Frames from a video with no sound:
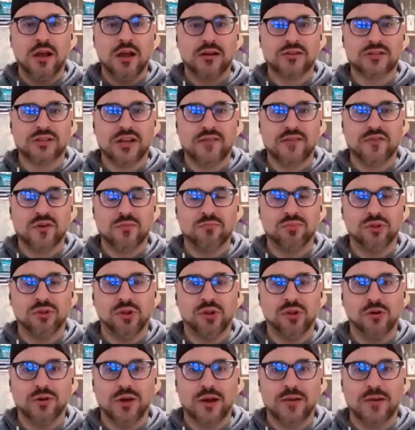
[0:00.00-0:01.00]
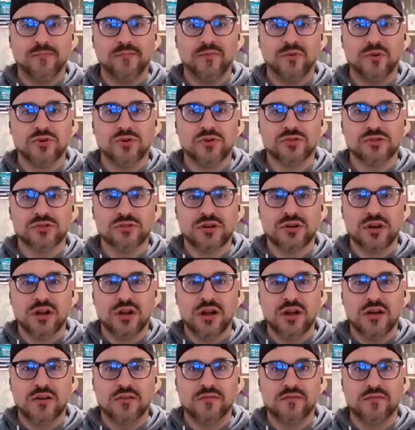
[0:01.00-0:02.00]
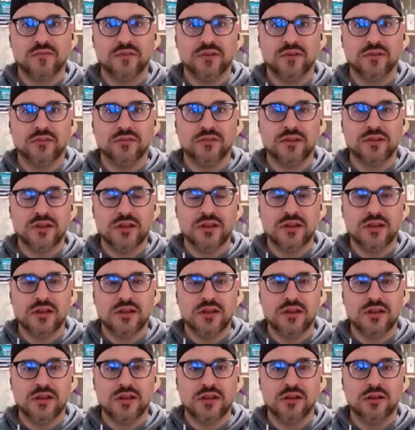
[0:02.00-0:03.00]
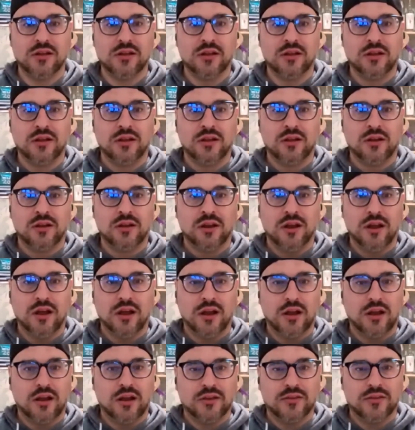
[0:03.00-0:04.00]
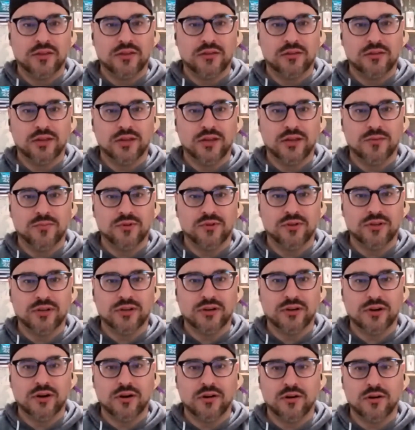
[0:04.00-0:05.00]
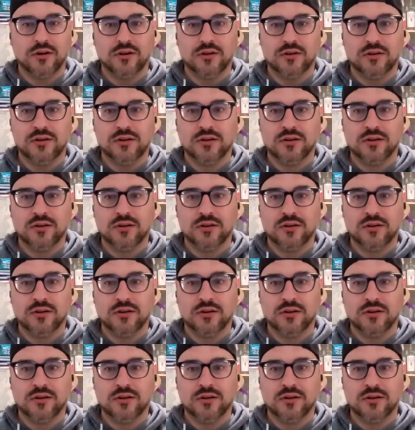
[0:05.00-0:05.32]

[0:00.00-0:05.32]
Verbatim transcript: because uh, I have a blown up version of the uh, the label here.